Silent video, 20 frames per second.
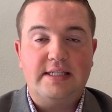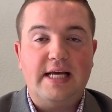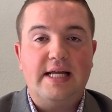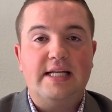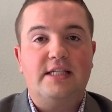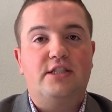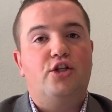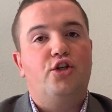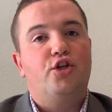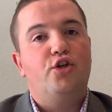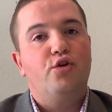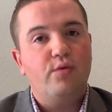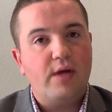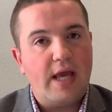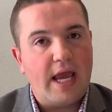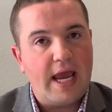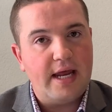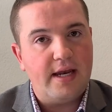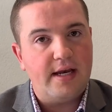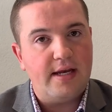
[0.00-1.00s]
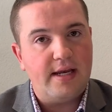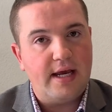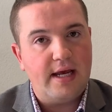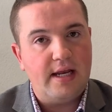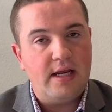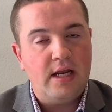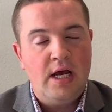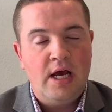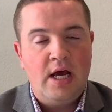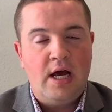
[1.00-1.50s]
again, it's a new
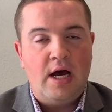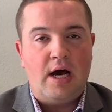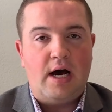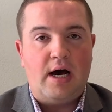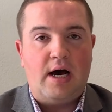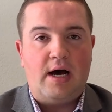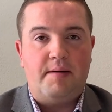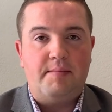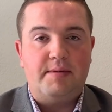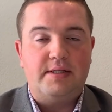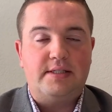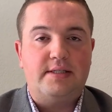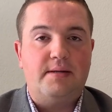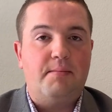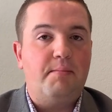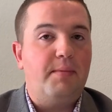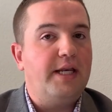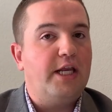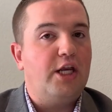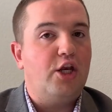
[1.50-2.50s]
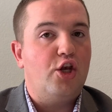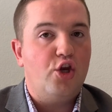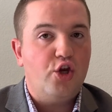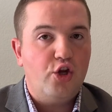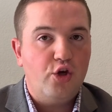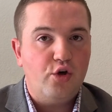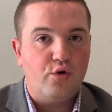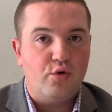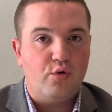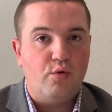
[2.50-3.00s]
candidate. It's somebody
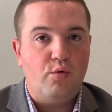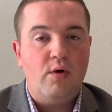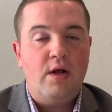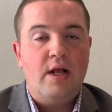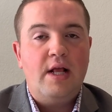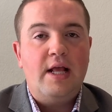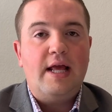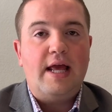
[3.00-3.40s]
new.